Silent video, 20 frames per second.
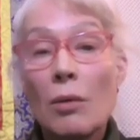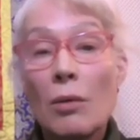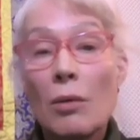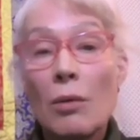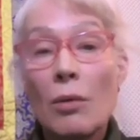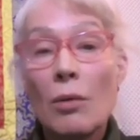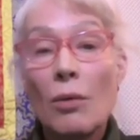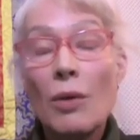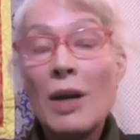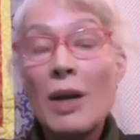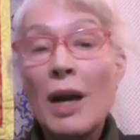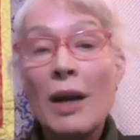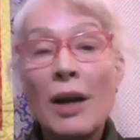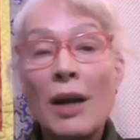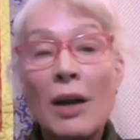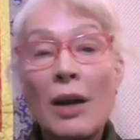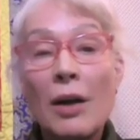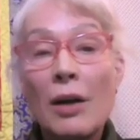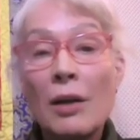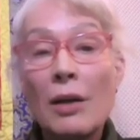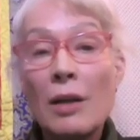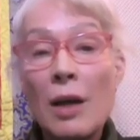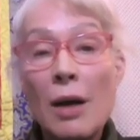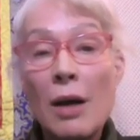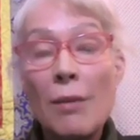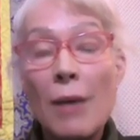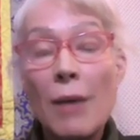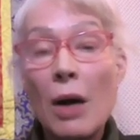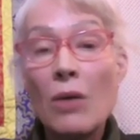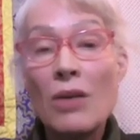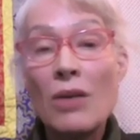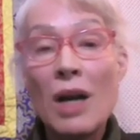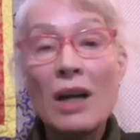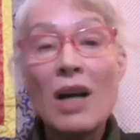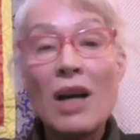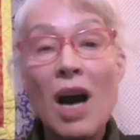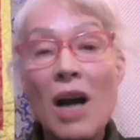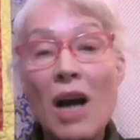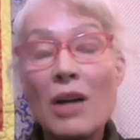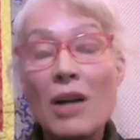When I heard about
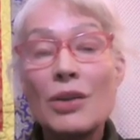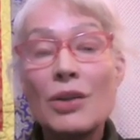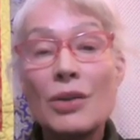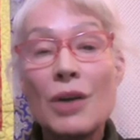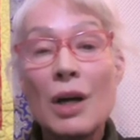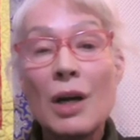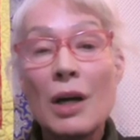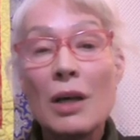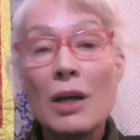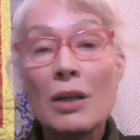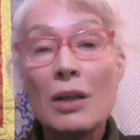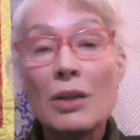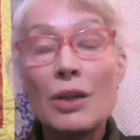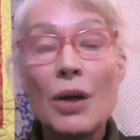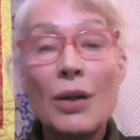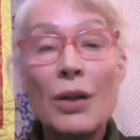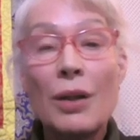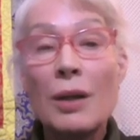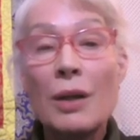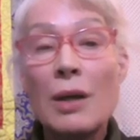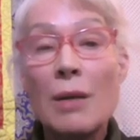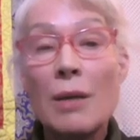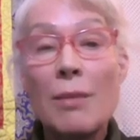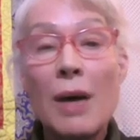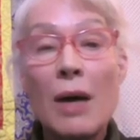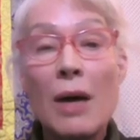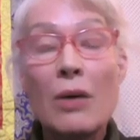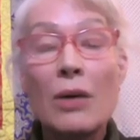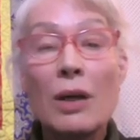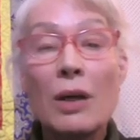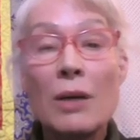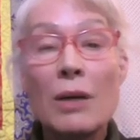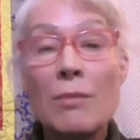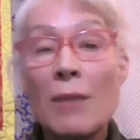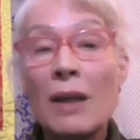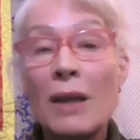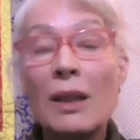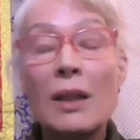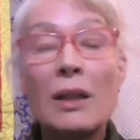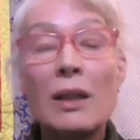Nagarjuna, something about him,
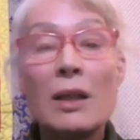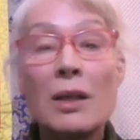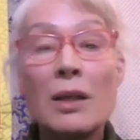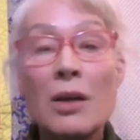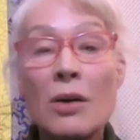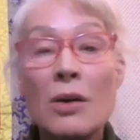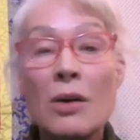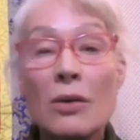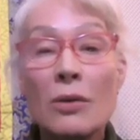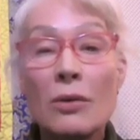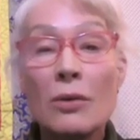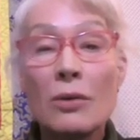I didn't know.